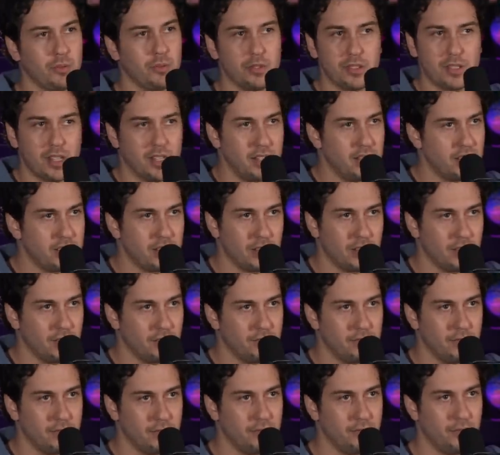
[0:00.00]
We'll send each other
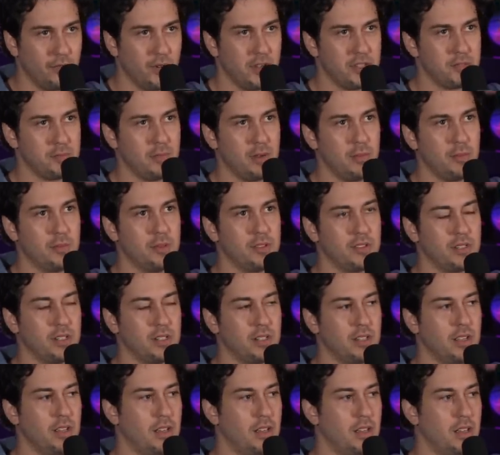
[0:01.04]
voice memos, and